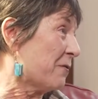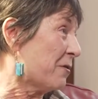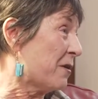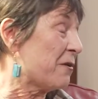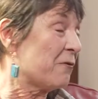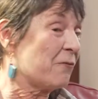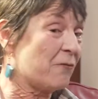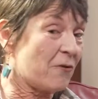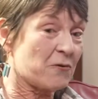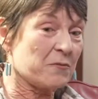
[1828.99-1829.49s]

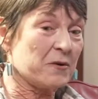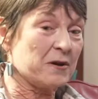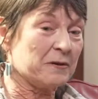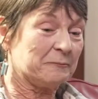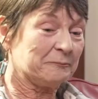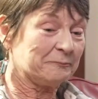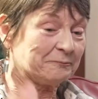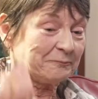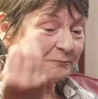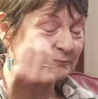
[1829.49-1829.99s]

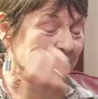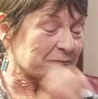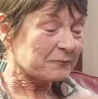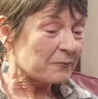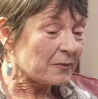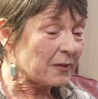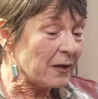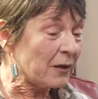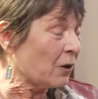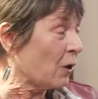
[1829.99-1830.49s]
Roman
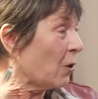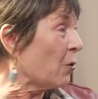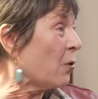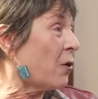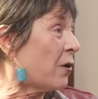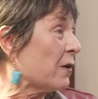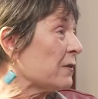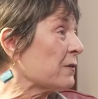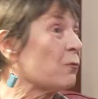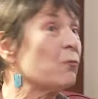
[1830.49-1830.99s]

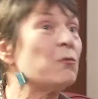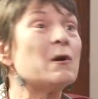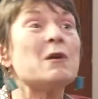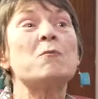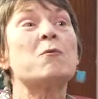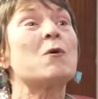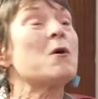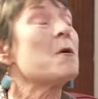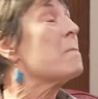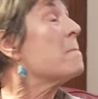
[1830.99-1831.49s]
cohorts, we
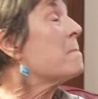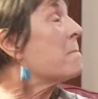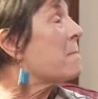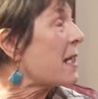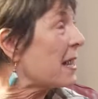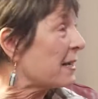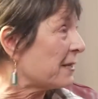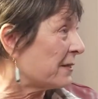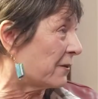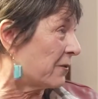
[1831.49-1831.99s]
were
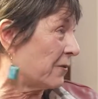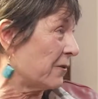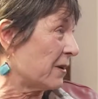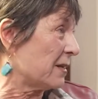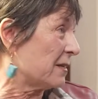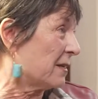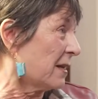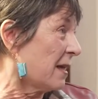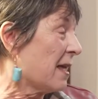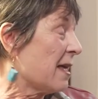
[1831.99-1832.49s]

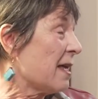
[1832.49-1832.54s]
massacred.